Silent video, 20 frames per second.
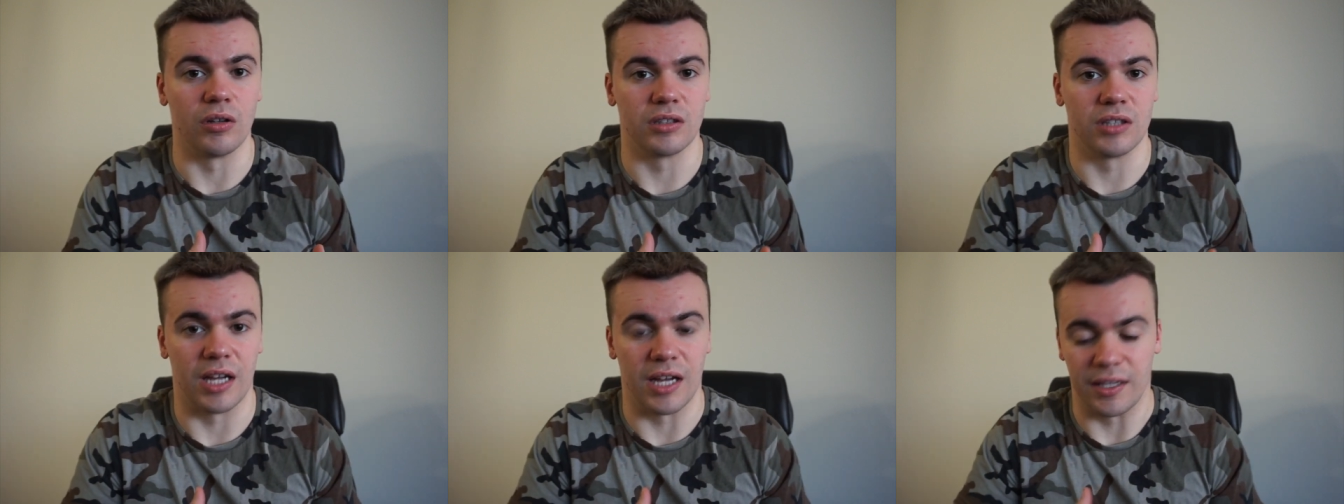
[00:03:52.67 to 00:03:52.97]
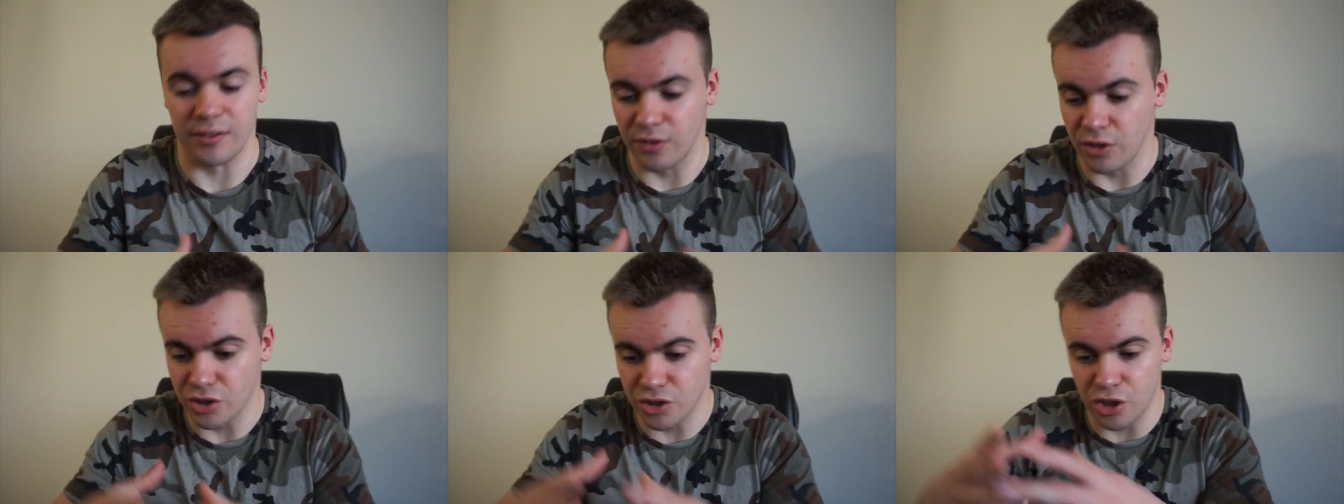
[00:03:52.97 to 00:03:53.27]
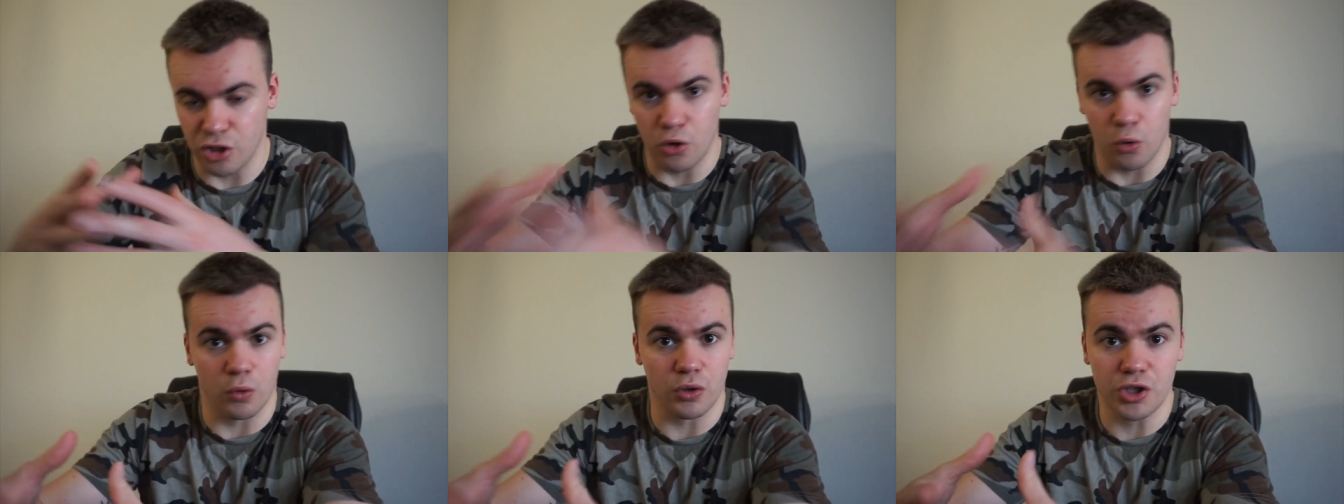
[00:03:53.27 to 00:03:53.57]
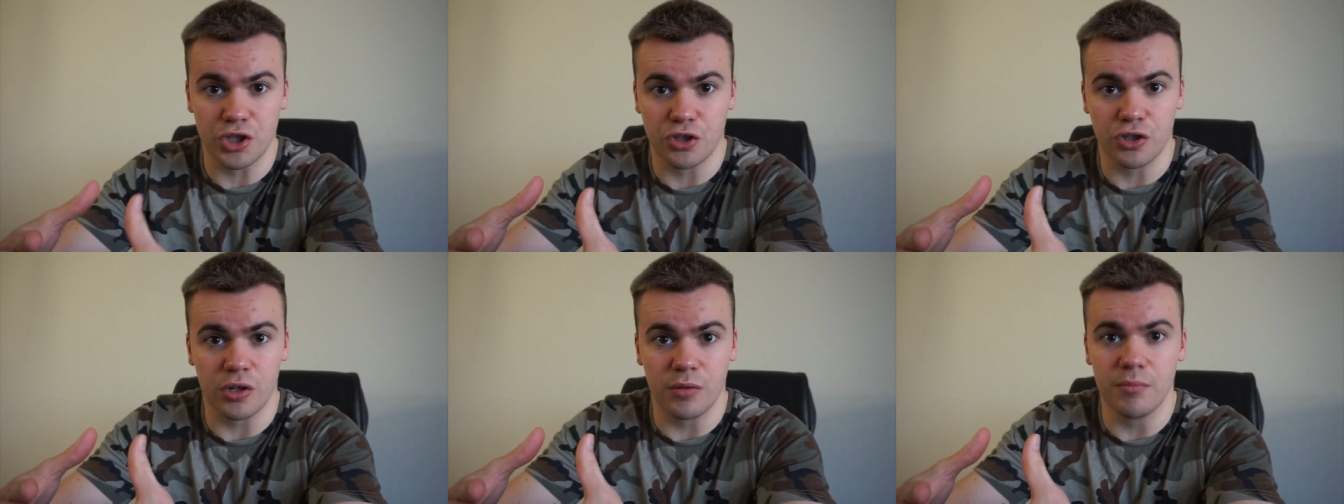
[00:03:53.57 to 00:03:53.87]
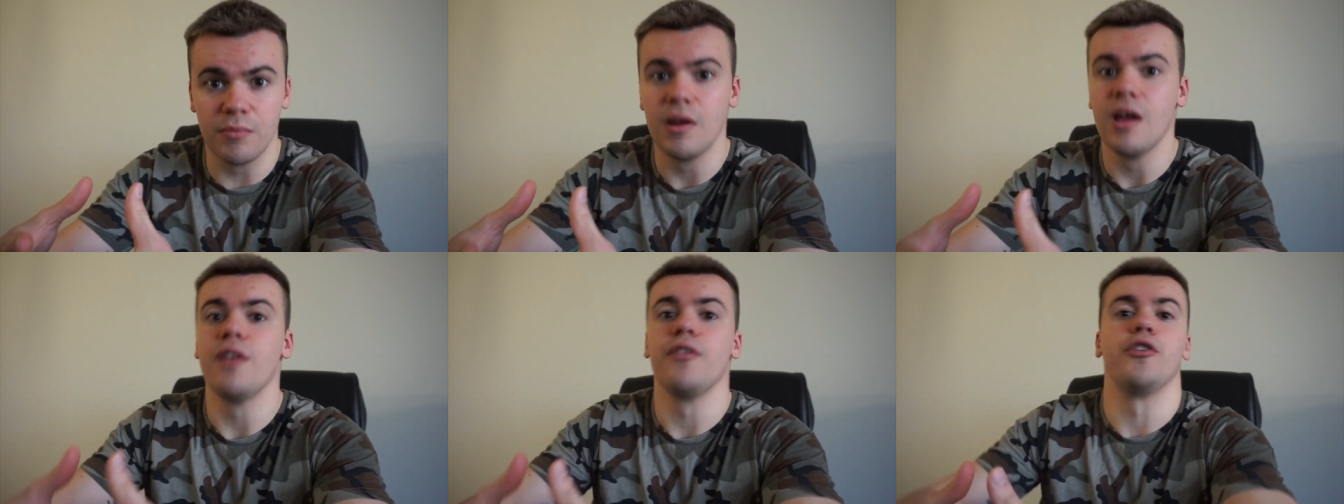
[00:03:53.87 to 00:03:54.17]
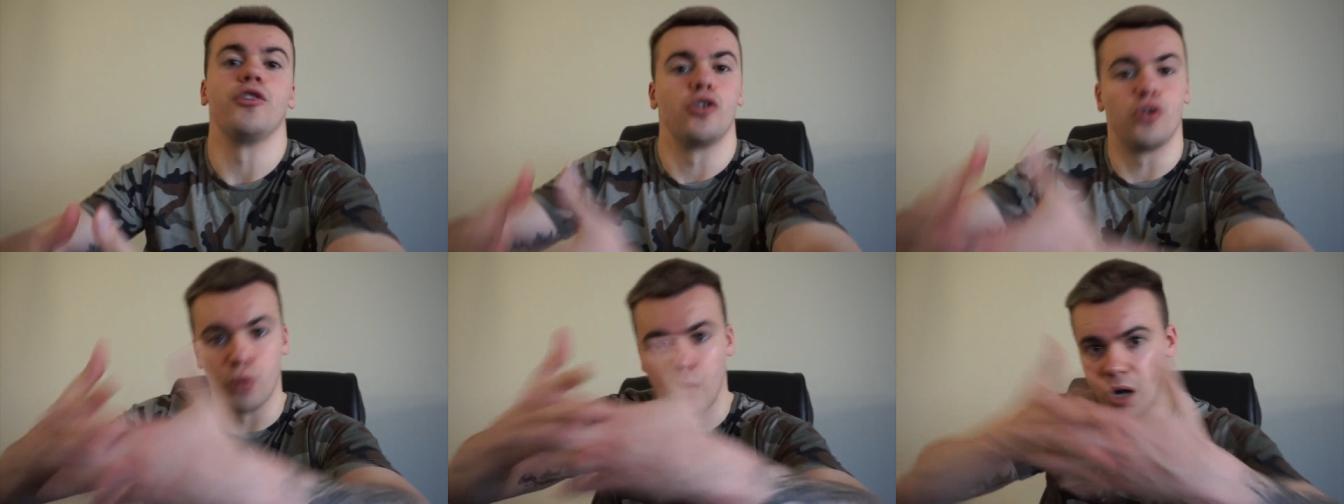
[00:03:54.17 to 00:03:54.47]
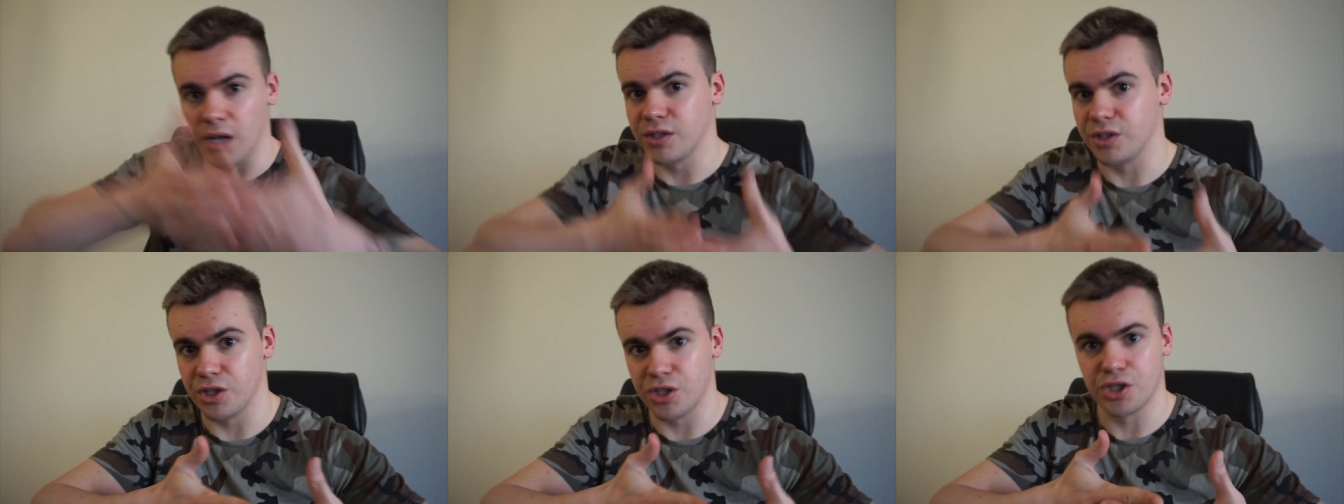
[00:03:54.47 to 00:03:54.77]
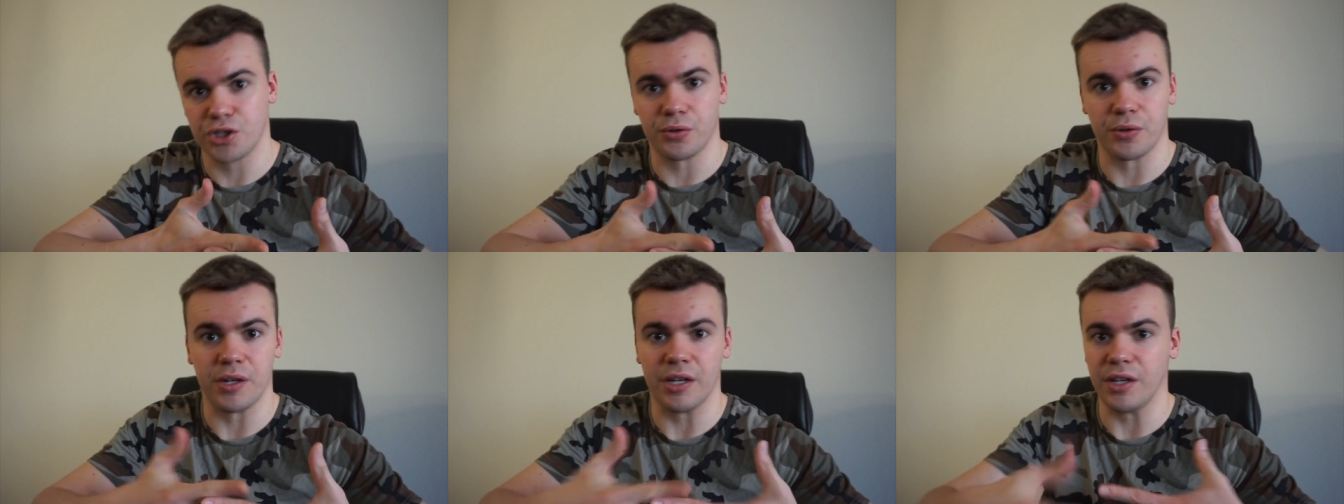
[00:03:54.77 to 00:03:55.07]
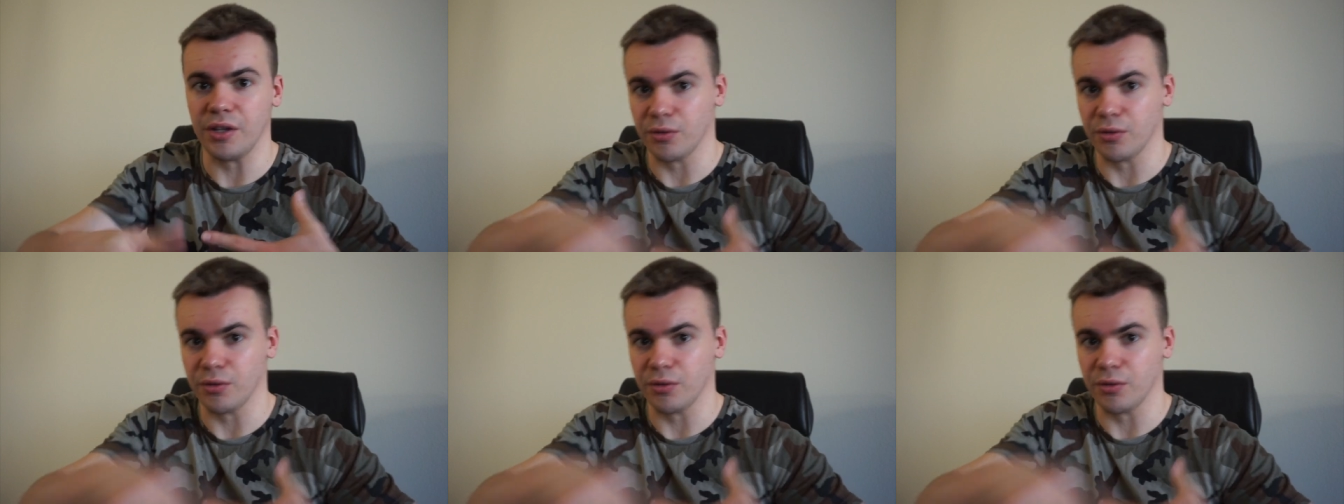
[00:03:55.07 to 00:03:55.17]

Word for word: Like there's the Nordstrom, you cross the street,